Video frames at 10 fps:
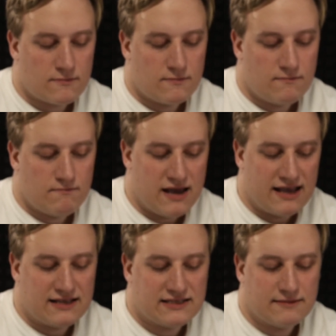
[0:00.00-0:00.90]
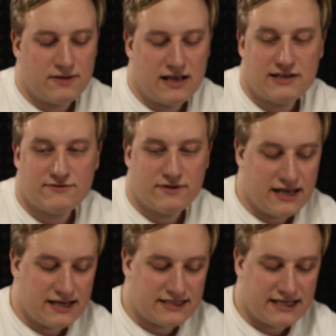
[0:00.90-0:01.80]
making some plays with Nick
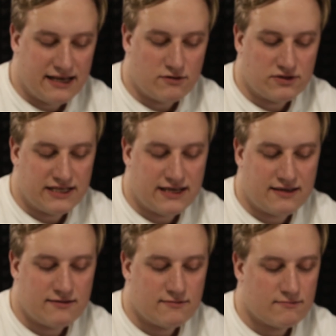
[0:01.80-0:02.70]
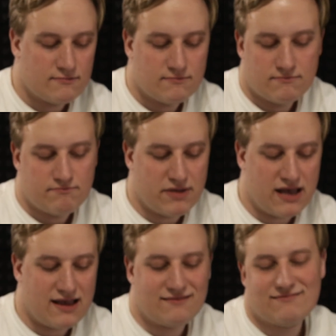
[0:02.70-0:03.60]
Singleton,
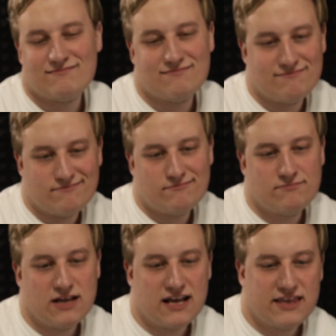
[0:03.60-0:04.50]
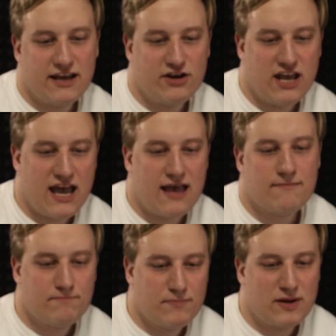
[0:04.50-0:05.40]
but not there yet,
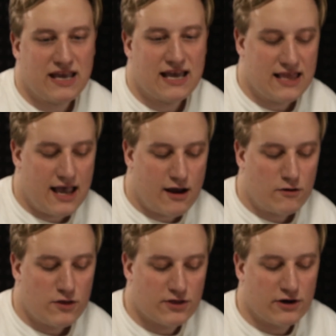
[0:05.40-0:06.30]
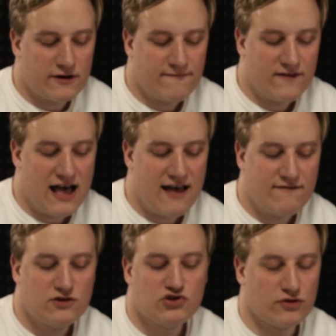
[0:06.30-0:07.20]
but getting there. 3rd and 5,
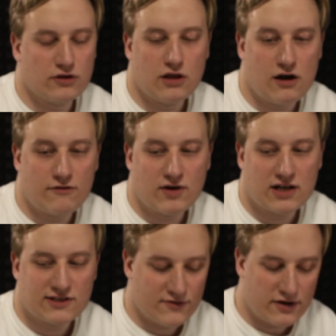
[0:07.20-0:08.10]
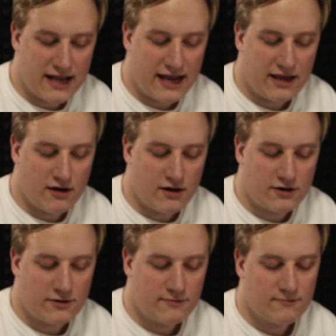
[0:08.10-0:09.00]
Drew Allar runs for an
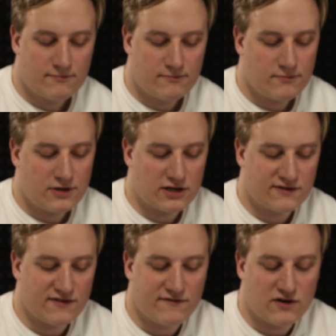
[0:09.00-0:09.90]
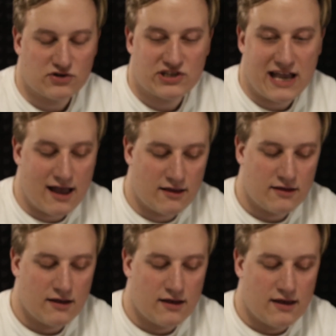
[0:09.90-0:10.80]
8-yarder, goes for the first down.
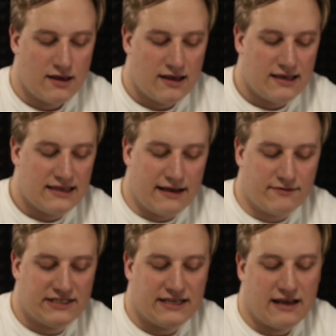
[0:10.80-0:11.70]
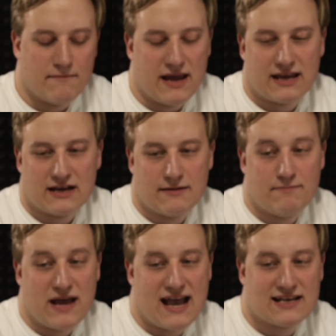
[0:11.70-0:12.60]
Then we see him making a
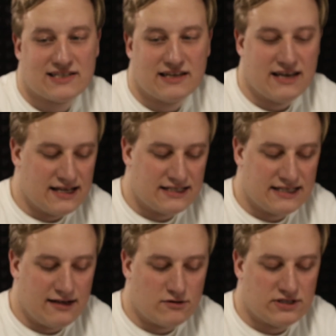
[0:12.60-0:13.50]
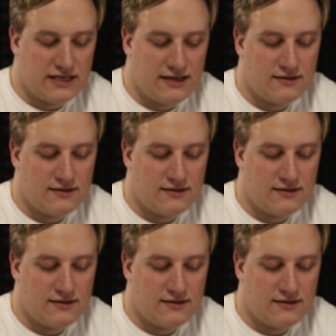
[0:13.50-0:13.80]
pass to Nick Singleton.